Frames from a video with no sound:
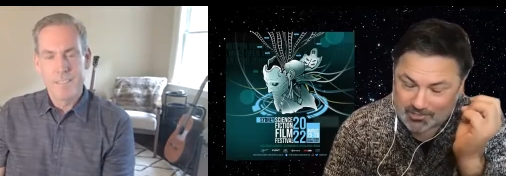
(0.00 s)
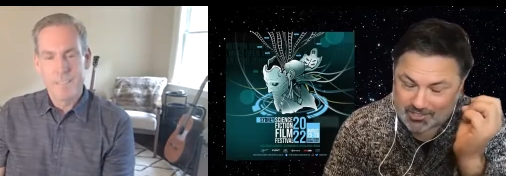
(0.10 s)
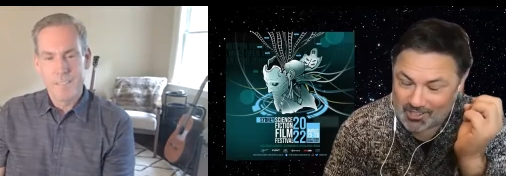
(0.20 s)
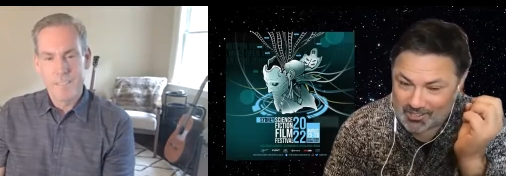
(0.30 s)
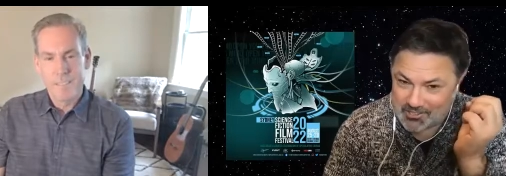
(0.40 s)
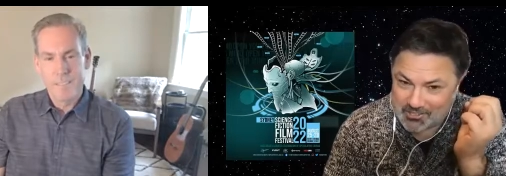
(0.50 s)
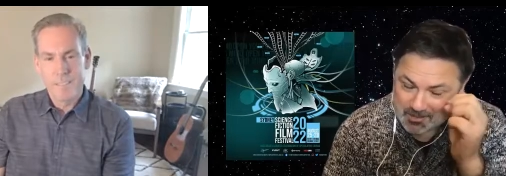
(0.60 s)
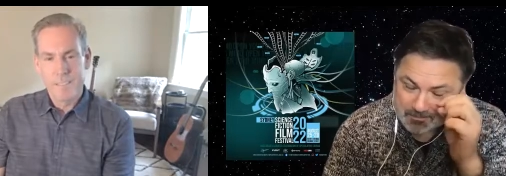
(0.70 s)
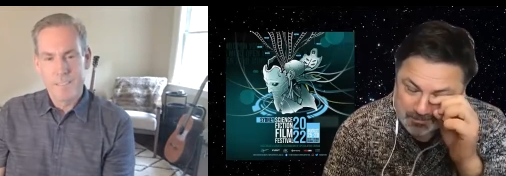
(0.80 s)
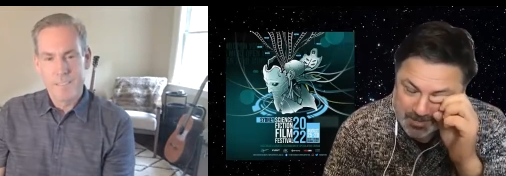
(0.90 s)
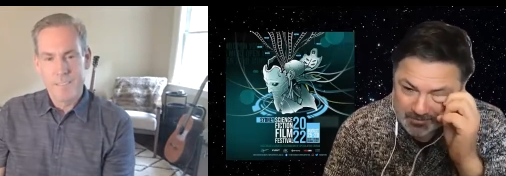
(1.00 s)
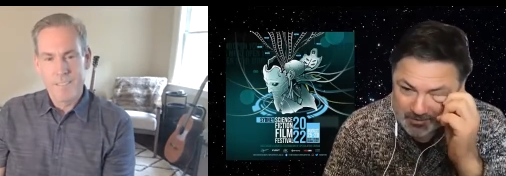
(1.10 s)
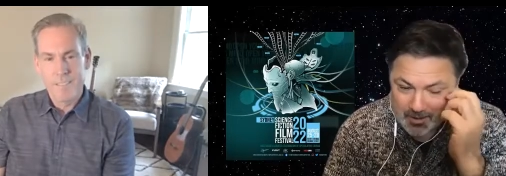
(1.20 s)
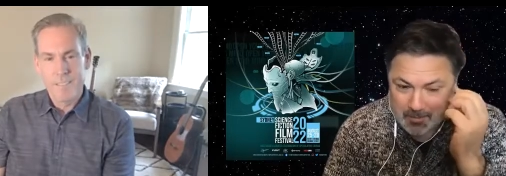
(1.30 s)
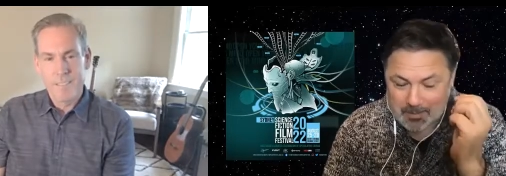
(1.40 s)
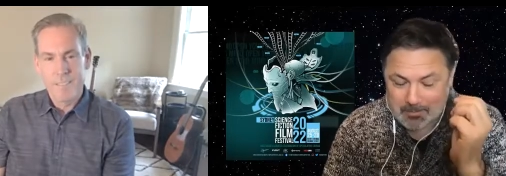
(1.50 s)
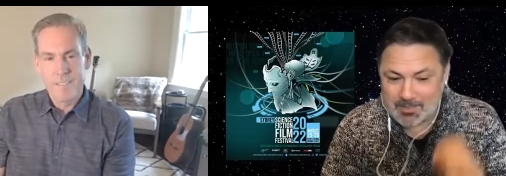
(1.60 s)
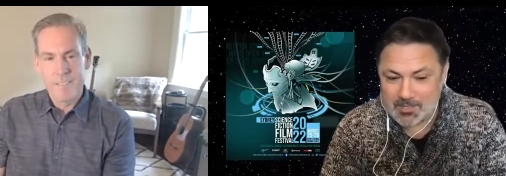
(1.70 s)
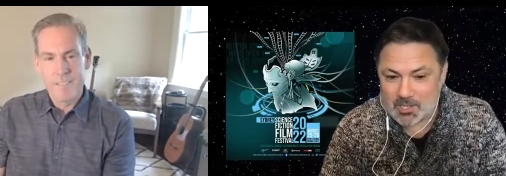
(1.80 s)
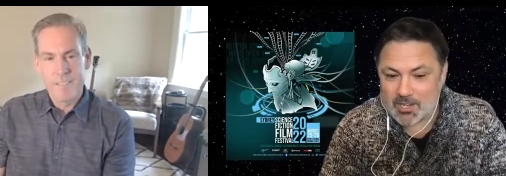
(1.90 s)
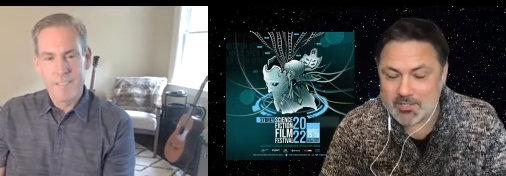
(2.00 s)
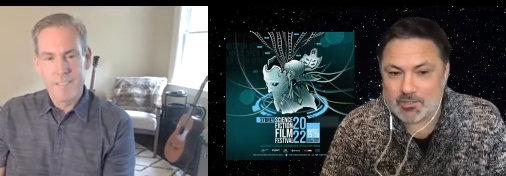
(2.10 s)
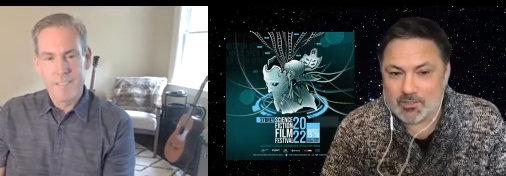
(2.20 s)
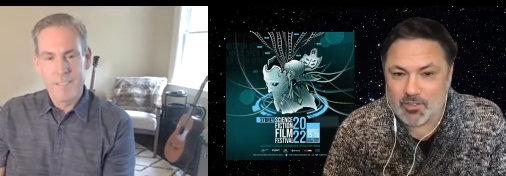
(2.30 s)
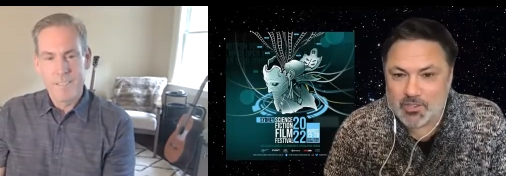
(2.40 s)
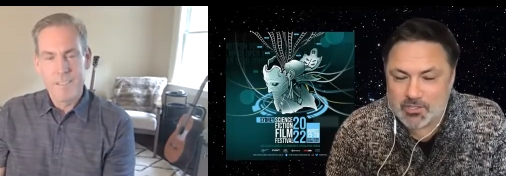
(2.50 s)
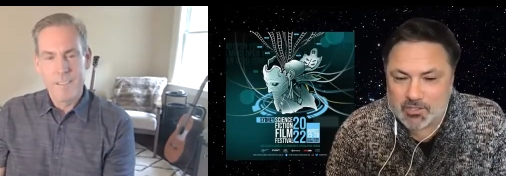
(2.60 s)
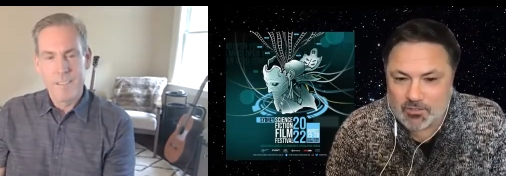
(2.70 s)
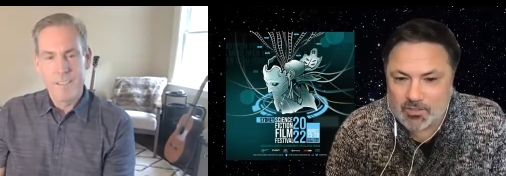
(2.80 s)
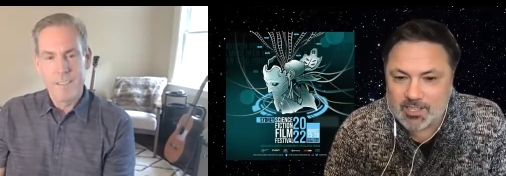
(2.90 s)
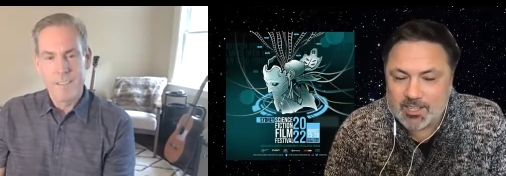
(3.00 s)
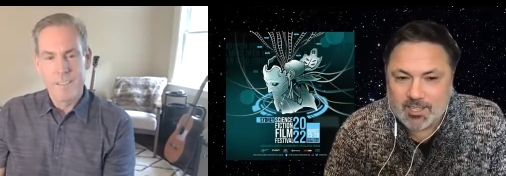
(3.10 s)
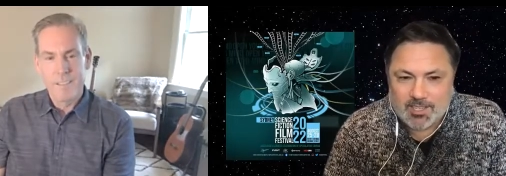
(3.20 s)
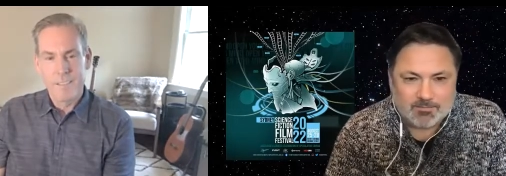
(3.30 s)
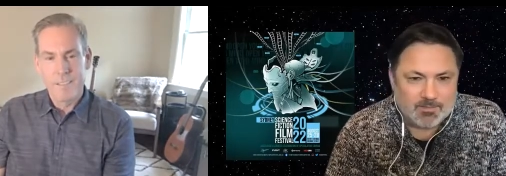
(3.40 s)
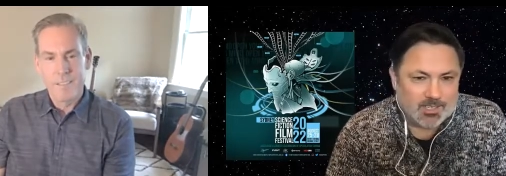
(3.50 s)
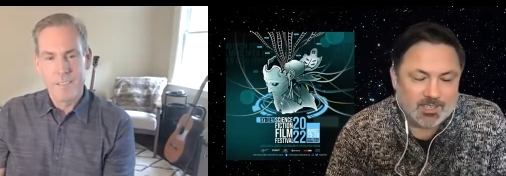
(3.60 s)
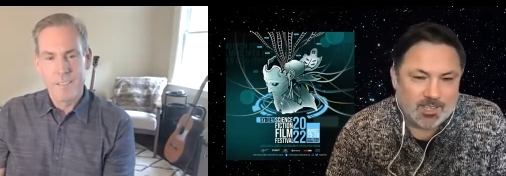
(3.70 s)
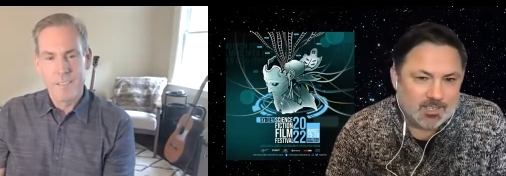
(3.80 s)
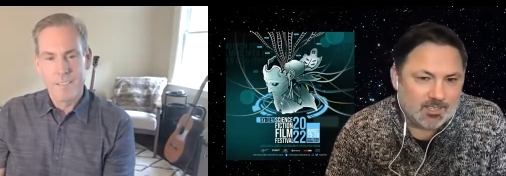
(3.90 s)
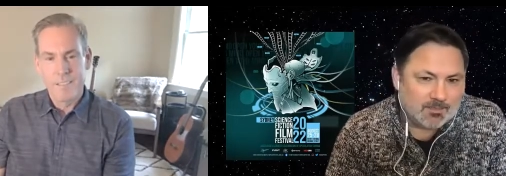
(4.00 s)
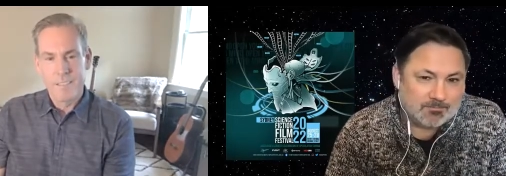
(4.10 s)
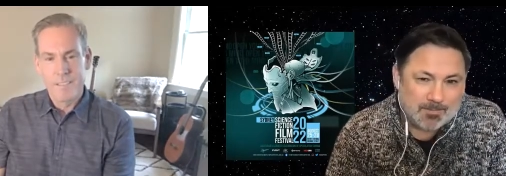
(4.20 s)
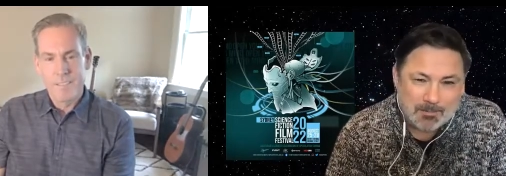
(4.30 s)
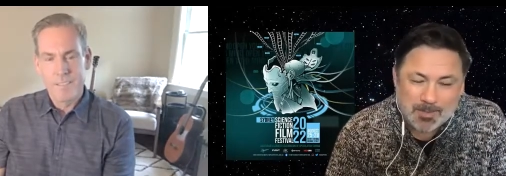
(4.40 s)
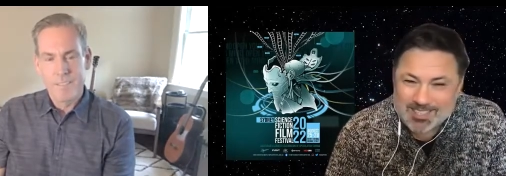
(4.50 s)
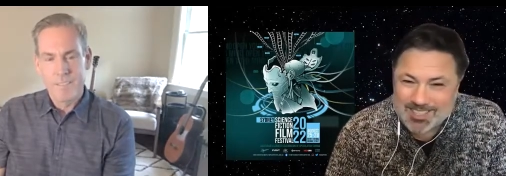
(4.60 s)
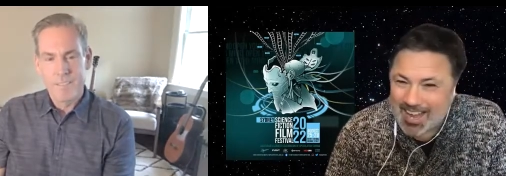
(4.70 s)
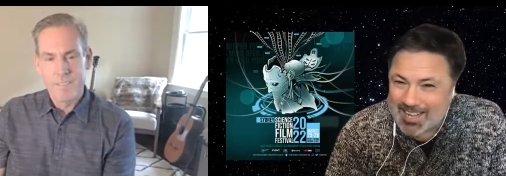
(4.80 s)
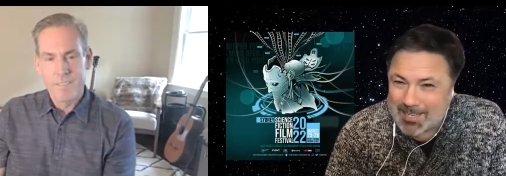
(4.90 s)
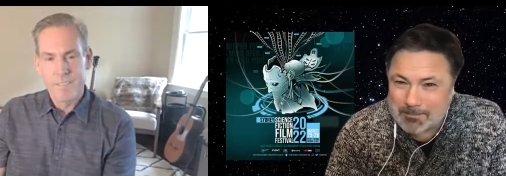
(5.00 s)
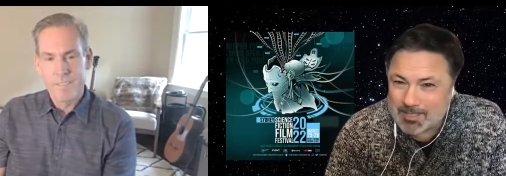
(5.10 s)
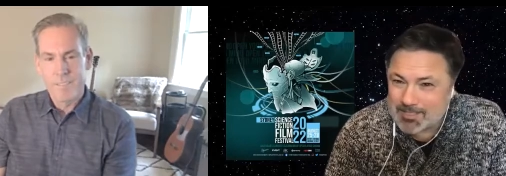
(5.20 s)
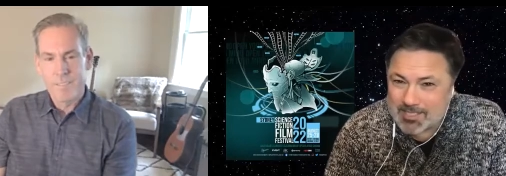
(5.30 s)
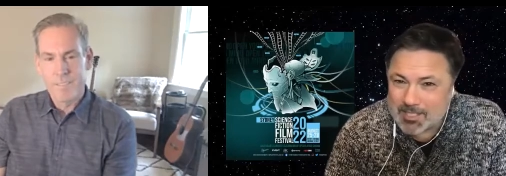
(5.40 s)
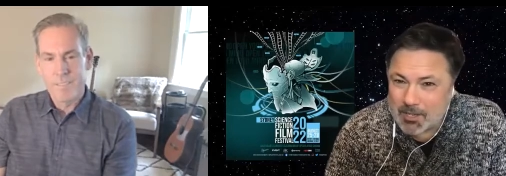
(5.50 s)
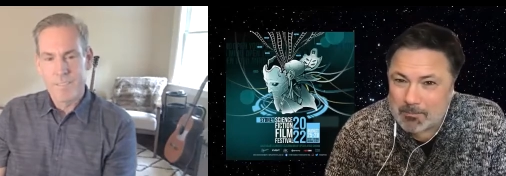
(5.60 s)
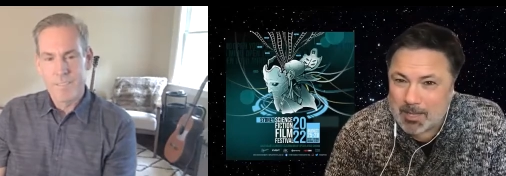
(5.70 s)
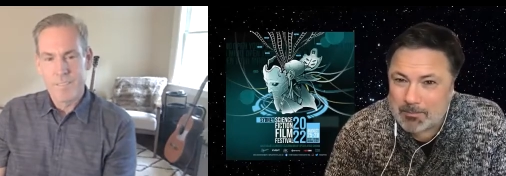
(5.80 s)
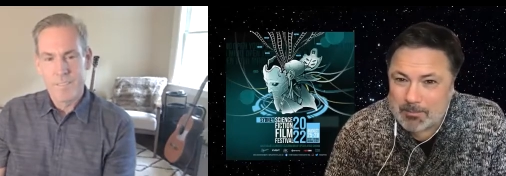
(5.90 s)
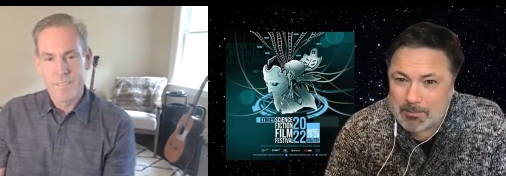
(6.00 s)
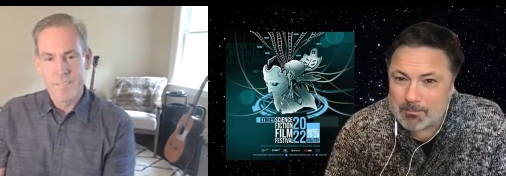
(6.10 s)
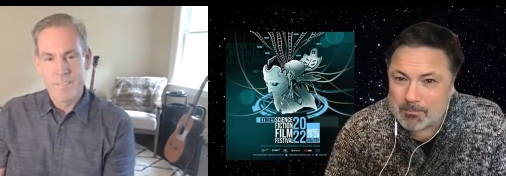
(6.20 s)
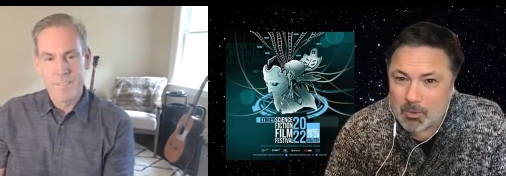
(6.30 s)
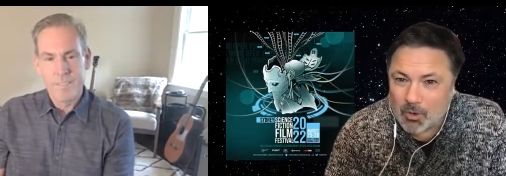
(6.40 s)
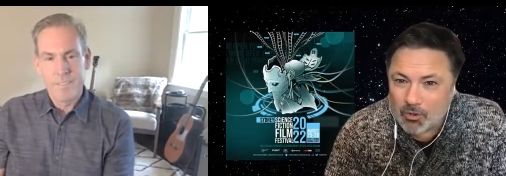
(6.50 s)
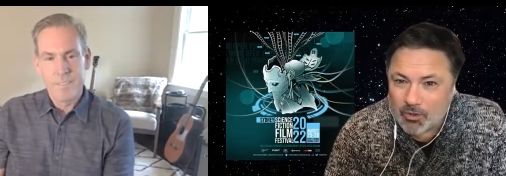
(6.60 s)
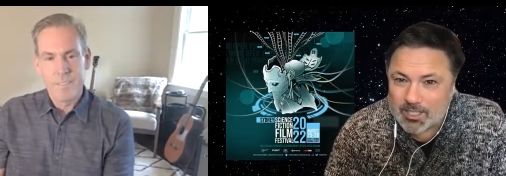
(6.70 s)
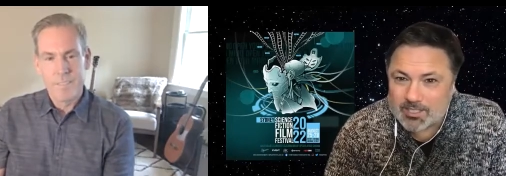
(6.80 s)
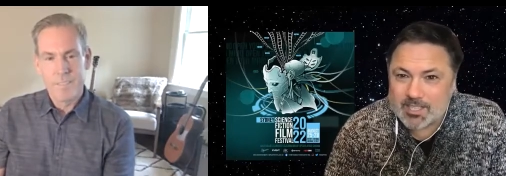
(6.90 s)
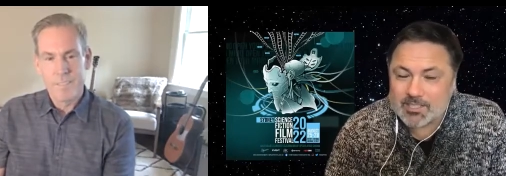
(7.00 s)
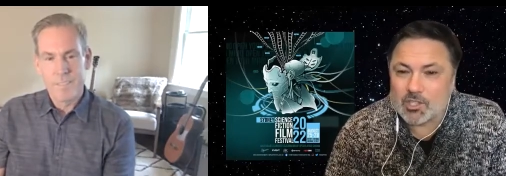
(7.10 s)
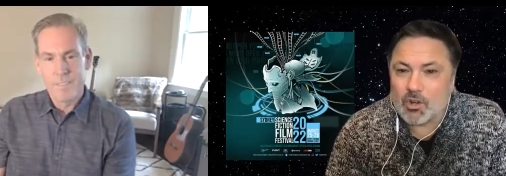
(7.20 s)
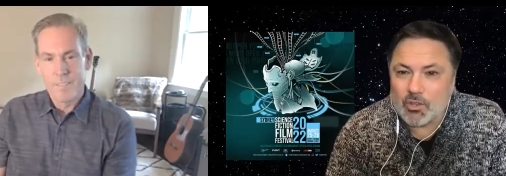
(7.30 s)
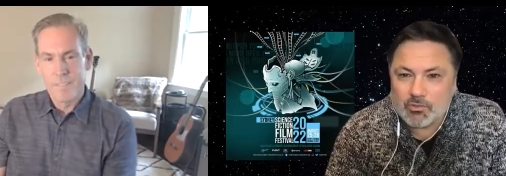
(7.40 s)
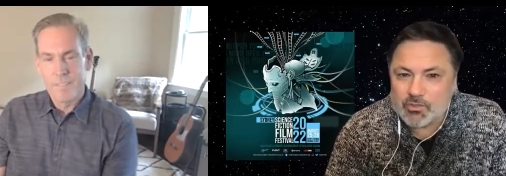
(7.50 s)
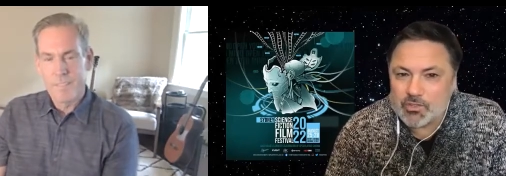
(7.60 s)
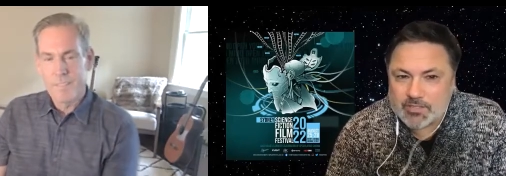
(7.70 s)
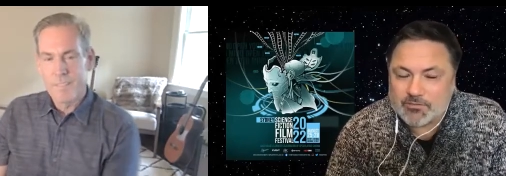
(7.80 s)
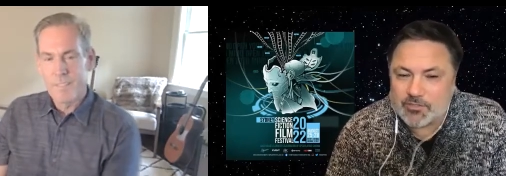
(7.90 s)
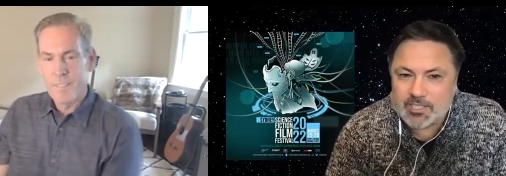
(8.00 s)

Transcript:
Speaker 1: disclosure, and I'm being very open about this, I saw a version of it uh, maybe 18 months ago, maybe a bit more, and it's it's gone through different